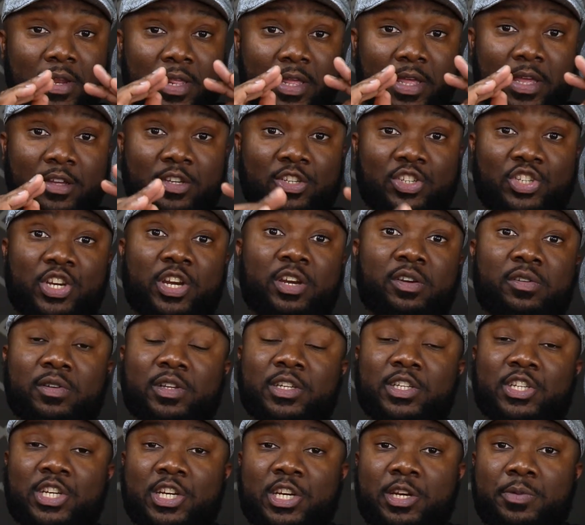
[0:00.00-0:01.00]
they are
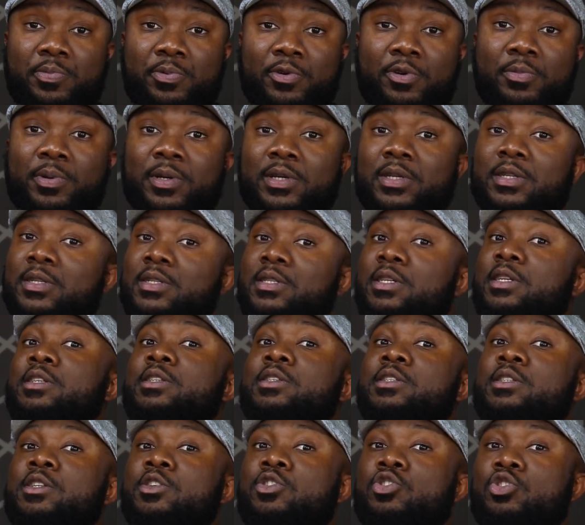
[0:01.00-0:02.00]
generally cheaper because
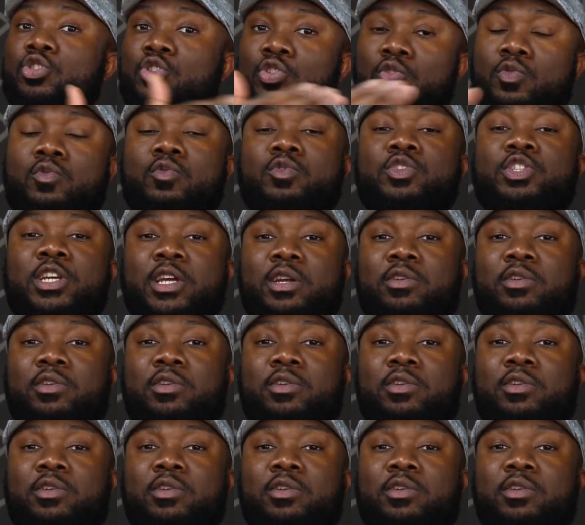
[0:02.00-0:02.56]
there's a new